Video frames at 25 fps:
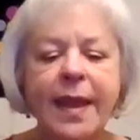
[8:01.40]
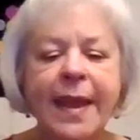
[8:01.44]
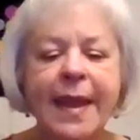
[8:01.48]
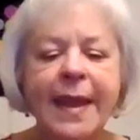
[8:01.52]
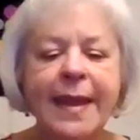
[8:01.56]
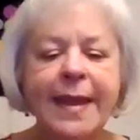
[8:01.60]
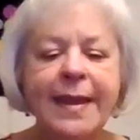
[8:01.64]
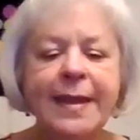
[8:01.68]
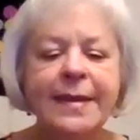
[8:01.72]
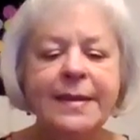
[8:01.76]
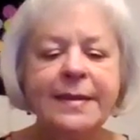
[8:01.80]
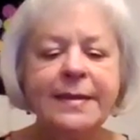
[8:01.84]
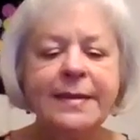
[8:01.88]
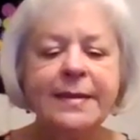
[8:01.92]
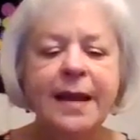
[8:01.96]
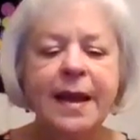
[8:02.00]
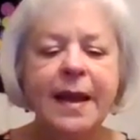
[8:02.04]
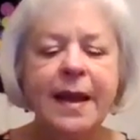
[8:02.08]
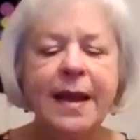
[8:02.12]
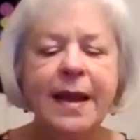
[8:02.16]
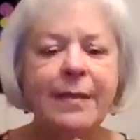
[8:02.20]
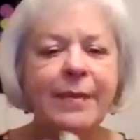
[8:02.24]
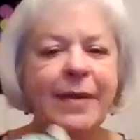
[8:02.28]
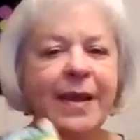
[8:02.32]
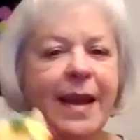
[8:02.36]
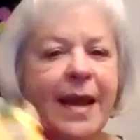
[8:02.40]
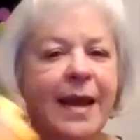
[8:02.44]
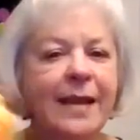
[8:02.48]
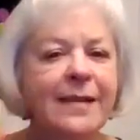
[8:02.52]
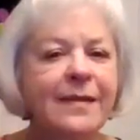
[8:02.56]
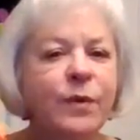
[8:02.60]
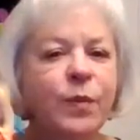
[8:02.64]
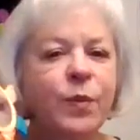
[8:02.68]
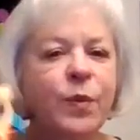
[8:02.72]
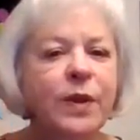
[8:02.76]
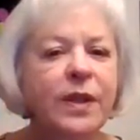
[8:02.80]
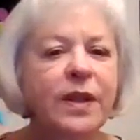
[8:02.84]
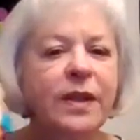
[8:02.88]
and um, it has
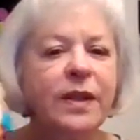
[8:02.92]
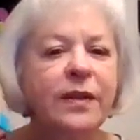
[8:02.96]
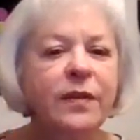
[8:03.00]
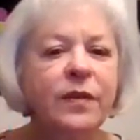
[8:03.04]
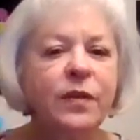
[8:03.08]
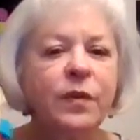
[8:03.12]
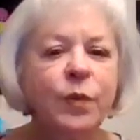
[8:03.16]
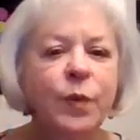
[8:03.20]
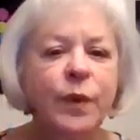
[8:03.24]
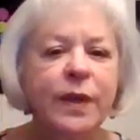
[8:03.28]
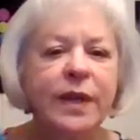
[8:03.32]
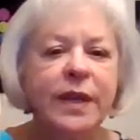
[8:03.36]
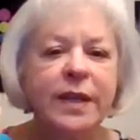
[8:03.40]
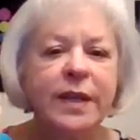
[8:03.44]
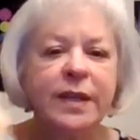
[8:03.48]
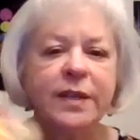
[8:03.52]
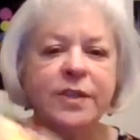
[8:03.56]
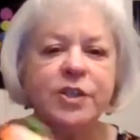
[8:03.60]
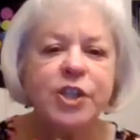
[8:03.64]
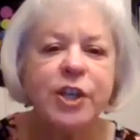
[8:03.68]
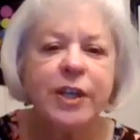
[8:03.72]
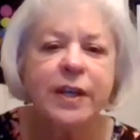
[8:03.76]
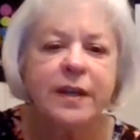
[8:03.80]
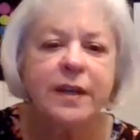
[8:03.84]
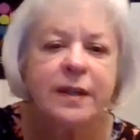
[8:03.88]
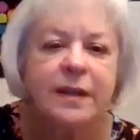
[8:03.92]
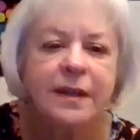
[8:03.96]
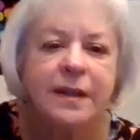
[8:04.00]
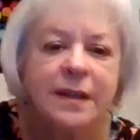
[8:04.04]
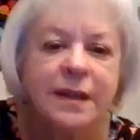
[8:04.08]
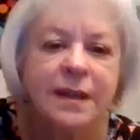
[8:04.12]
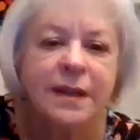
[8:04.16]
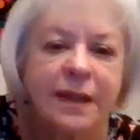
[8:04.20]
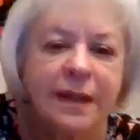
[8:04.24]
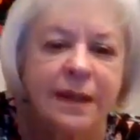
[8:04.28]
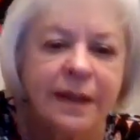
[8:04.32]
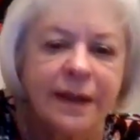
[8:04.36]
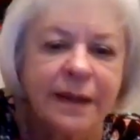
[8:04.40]
a really sweet jingle
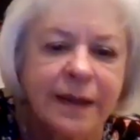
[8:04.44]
